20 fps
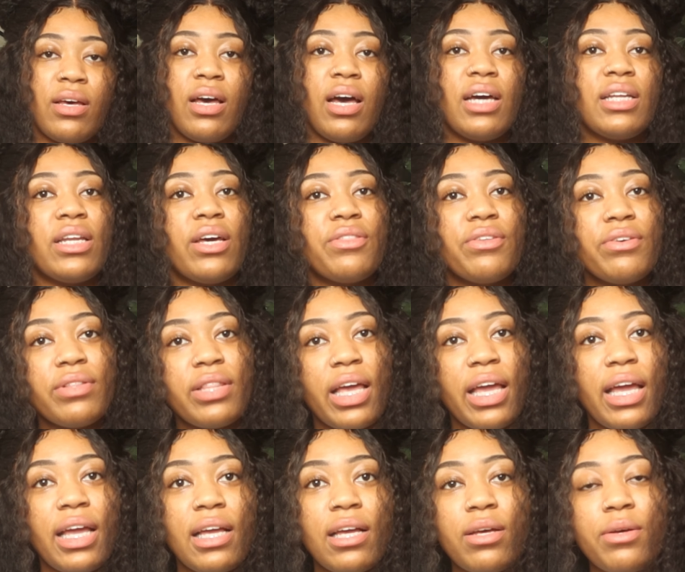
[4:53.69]
Another
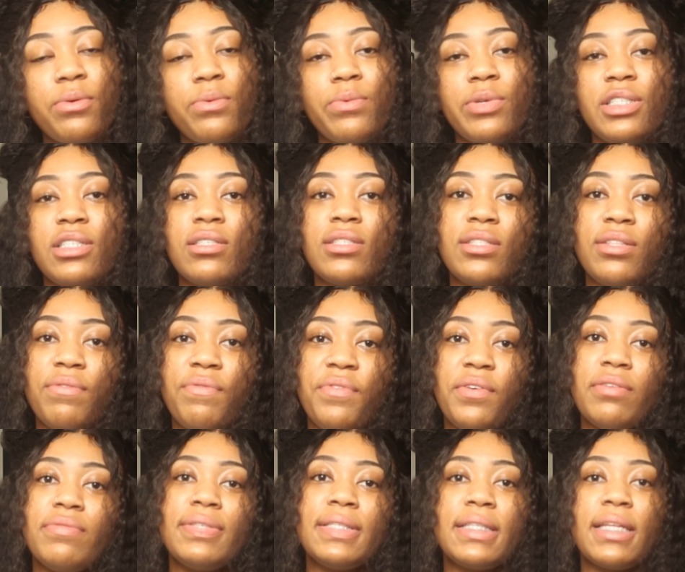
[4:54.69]
thing, which is the
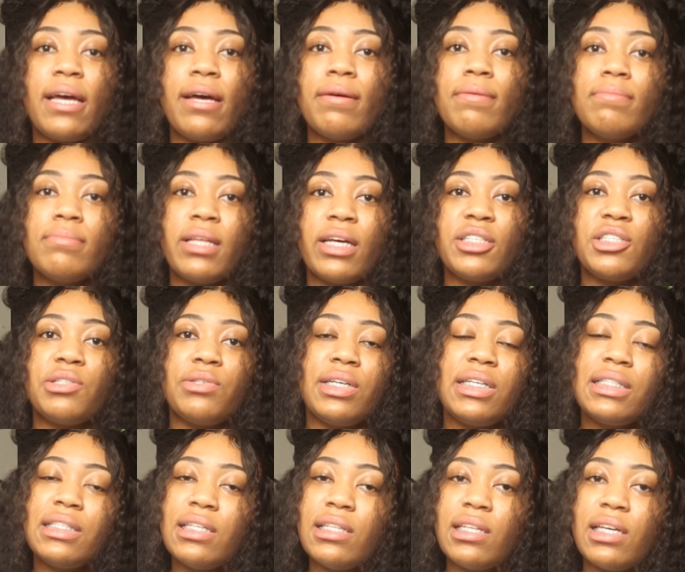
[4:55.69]
fifth step that you
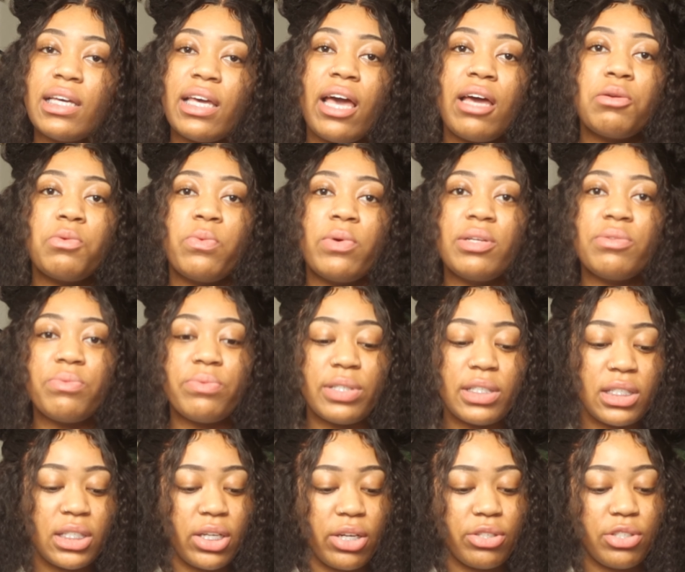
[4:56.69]
need to look at when
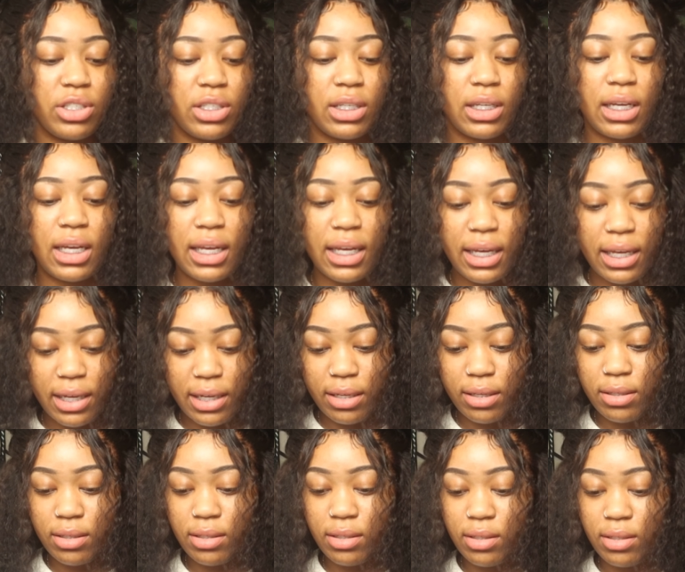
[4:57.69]
researching,
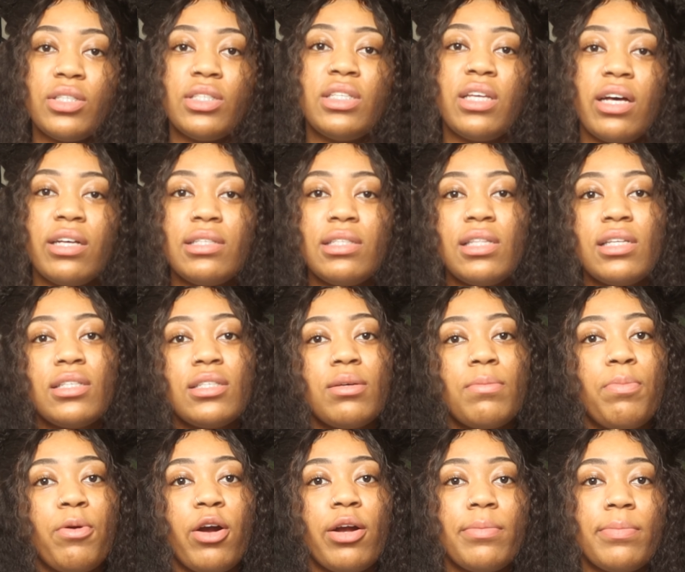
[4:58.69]
is does this
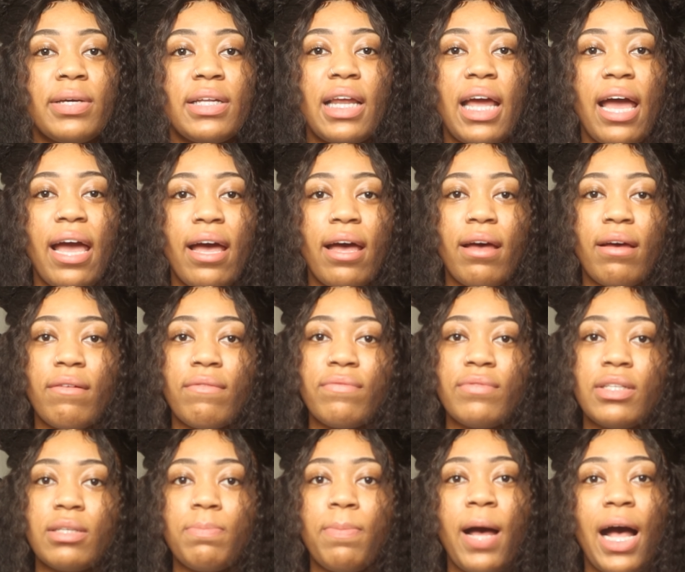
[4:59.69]
apartment have
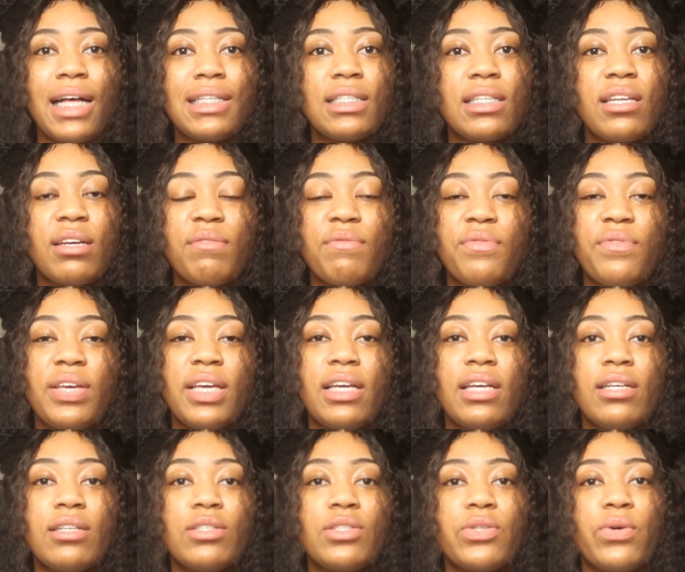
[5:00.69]
depositing
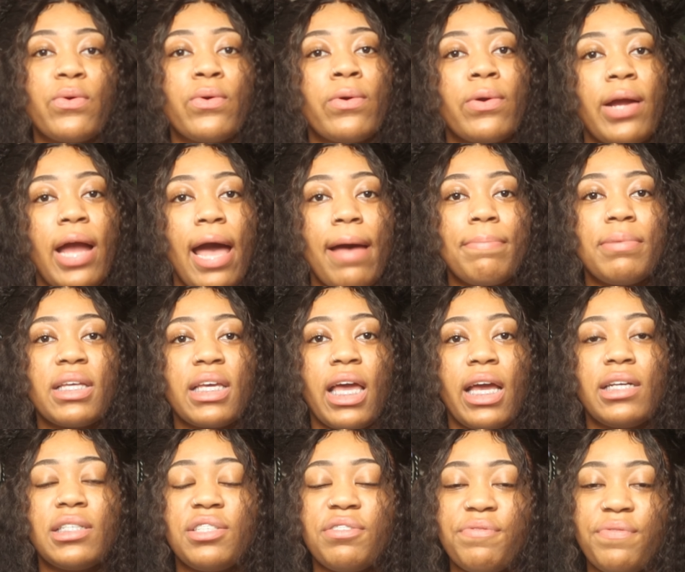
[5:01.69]
fees or
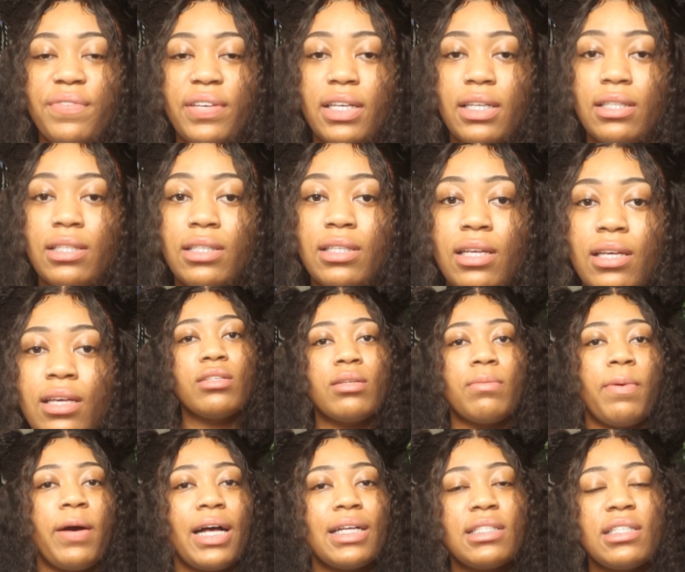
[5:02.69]
application fees?
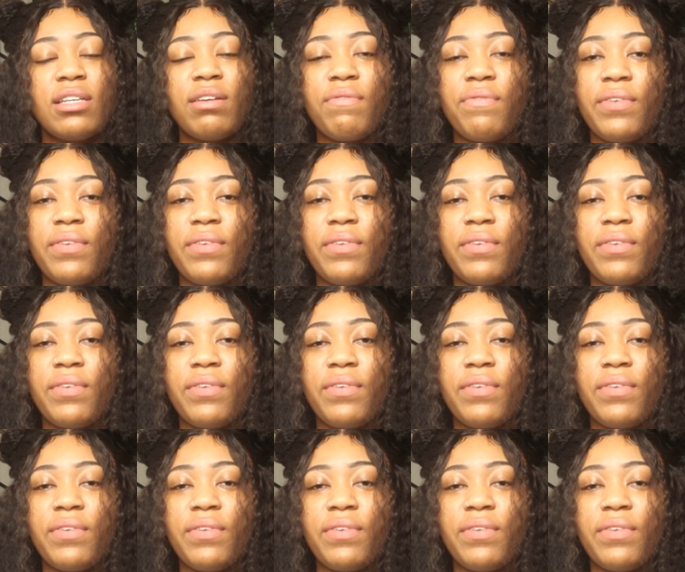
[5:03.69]
Depositing